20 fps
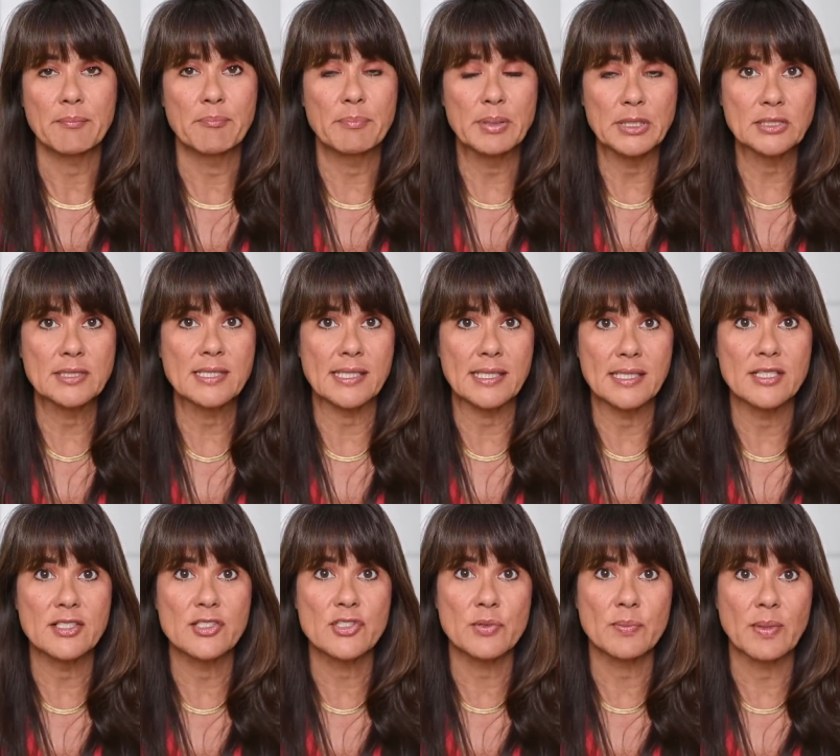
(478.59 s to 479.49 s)
built
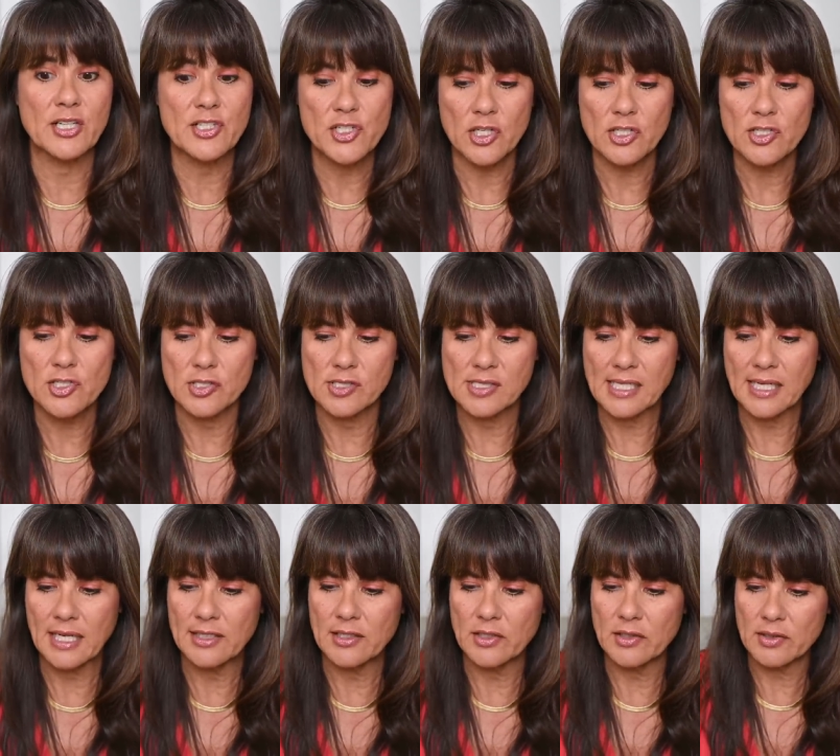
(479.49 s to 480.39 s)
into my chargers. And
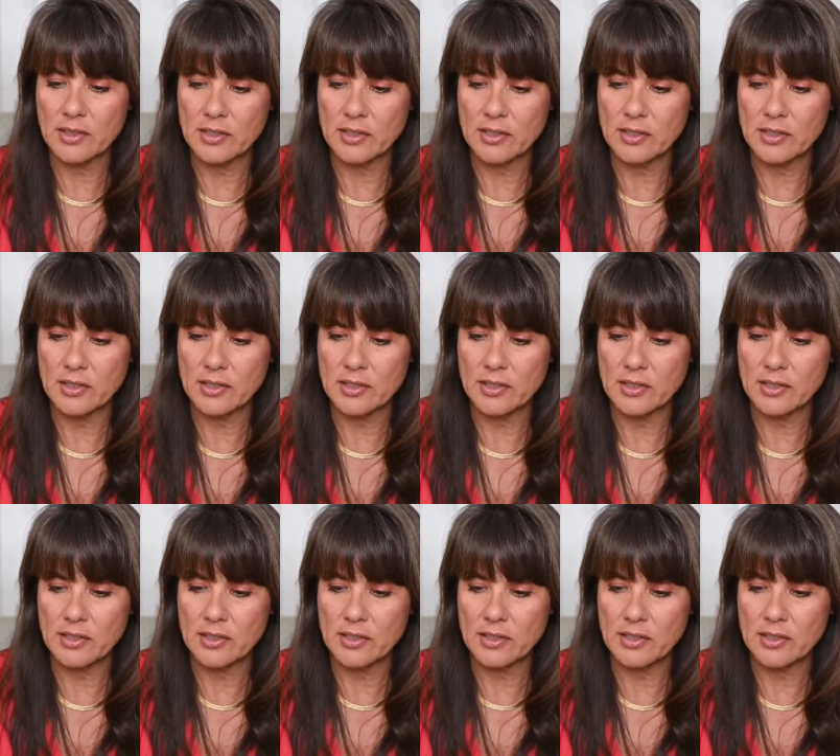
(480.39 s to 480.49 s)
I know